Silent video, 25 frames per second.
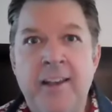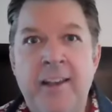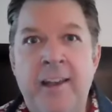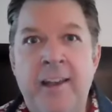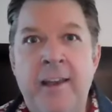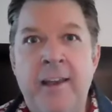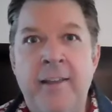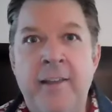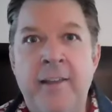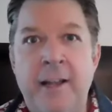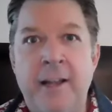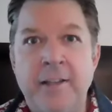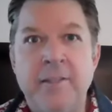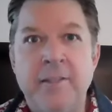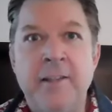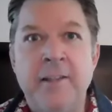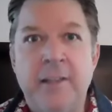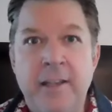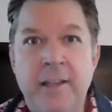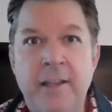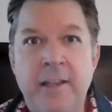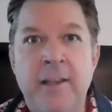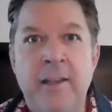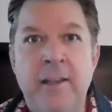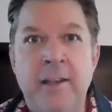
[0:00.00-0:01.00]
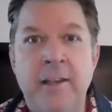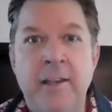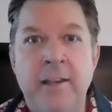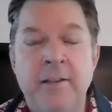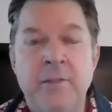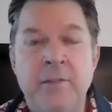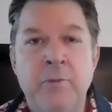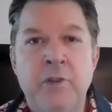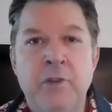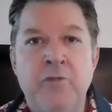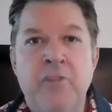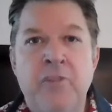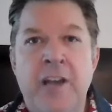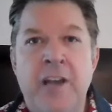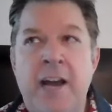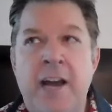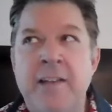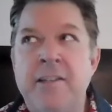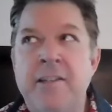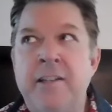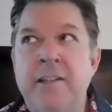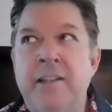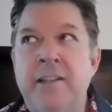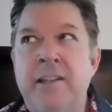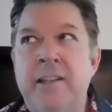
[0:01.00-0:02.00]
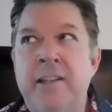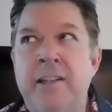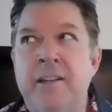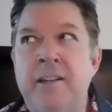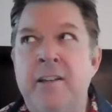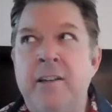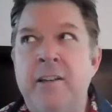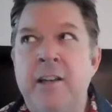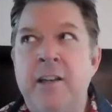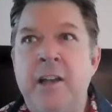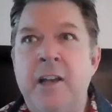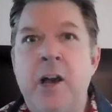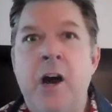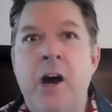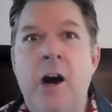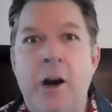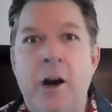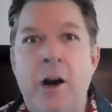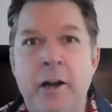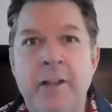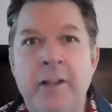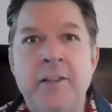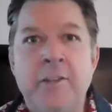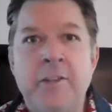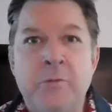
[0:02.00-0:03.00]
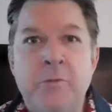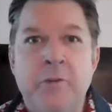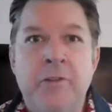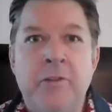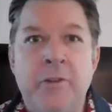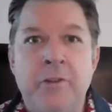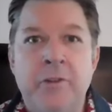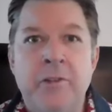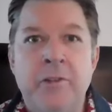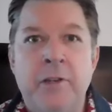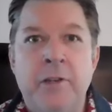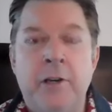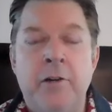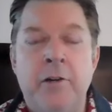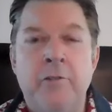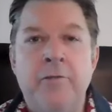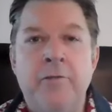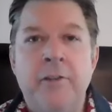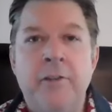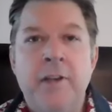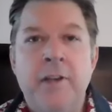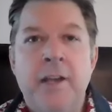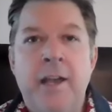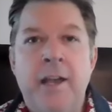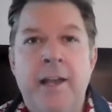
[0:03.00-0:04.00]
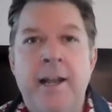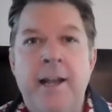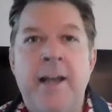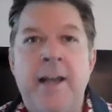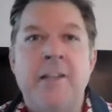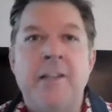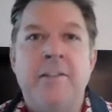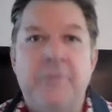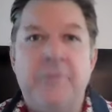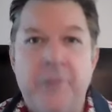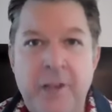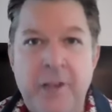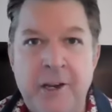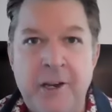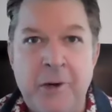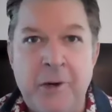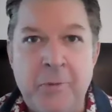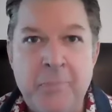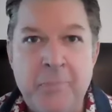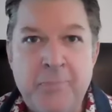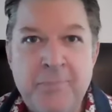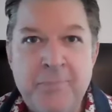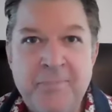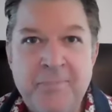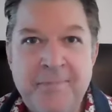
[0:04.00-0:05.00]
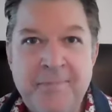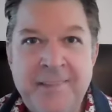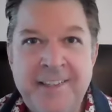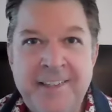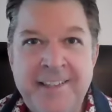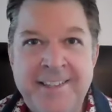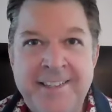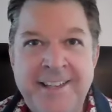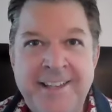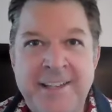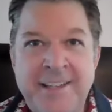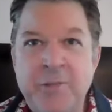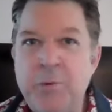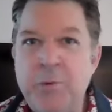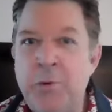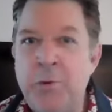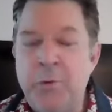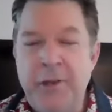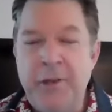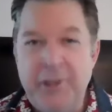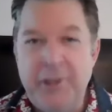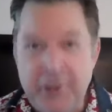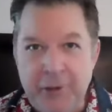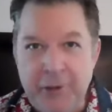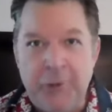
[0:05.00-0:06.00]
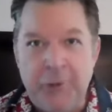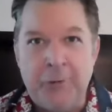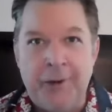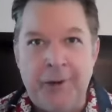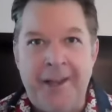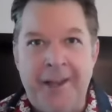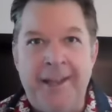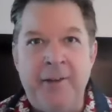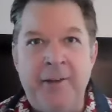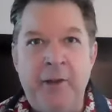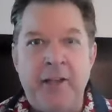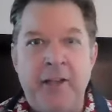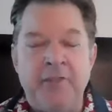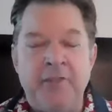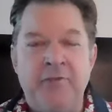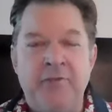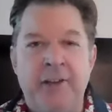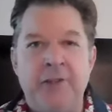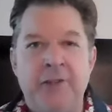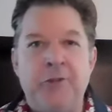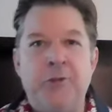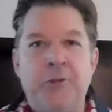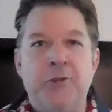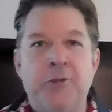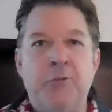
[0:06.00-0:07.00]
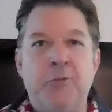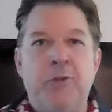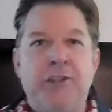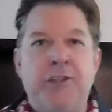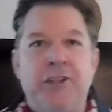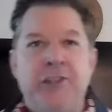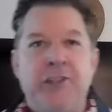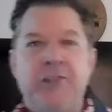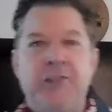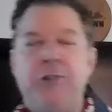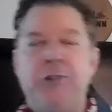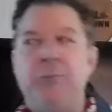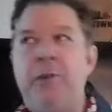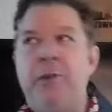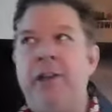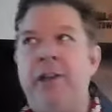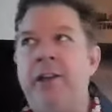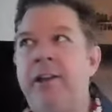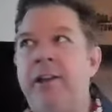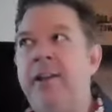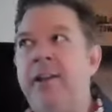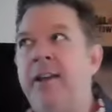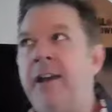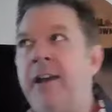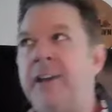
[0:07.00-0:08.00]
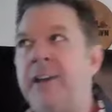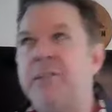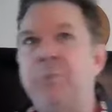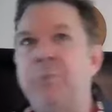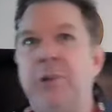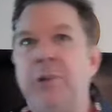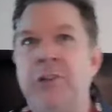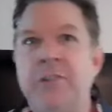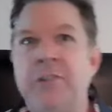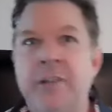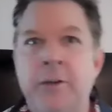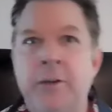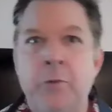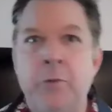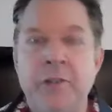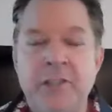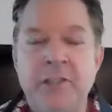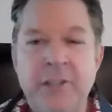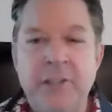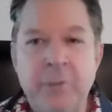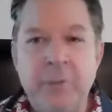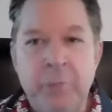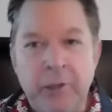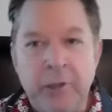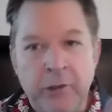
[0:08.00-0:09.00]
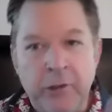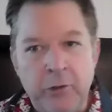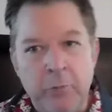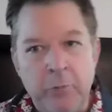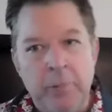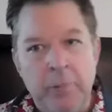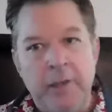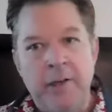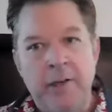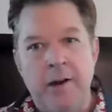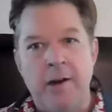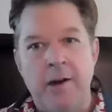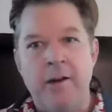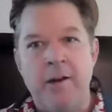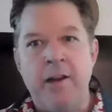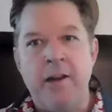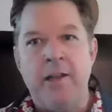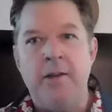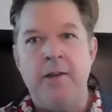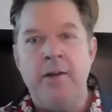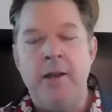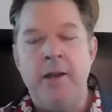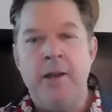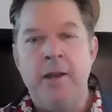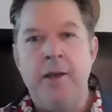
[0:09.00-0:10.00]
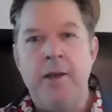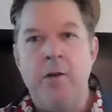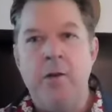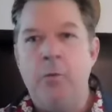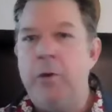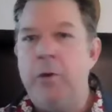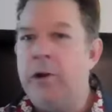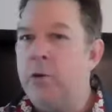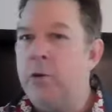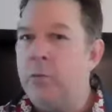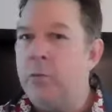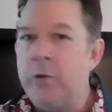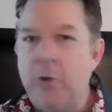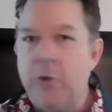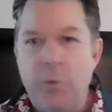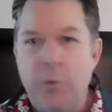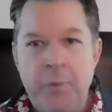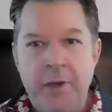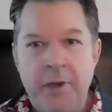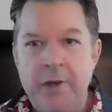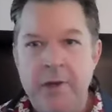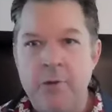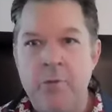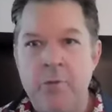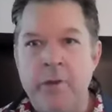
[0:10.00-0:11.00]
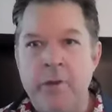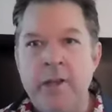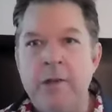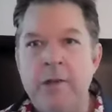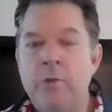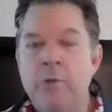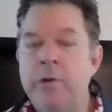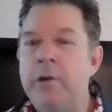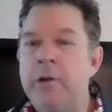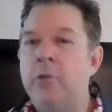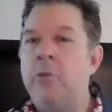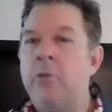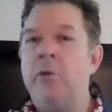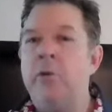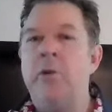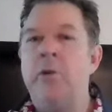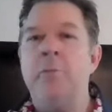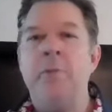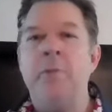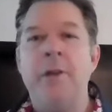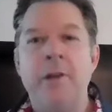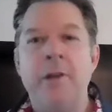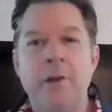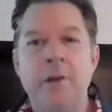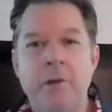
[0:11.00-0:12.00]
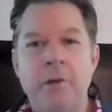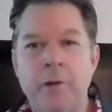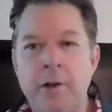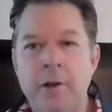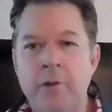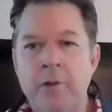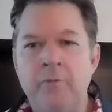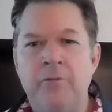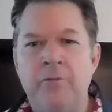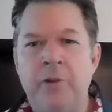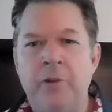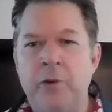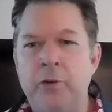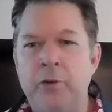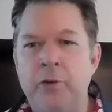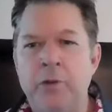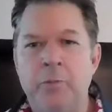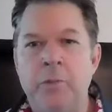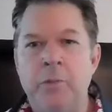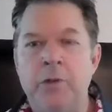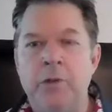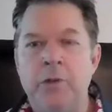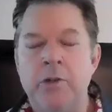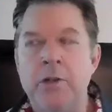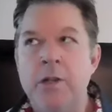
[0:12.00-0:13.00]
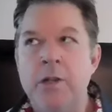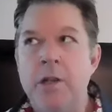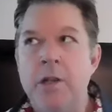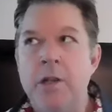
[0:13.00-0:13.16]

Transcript: And that's the key is you've got to get honest with yourself and ask for help because that's what we do, right? As veterans, we tend to be as military, we tend to be a little bit guarded. We don't want to appear weak. We don't want to appear vulnerable.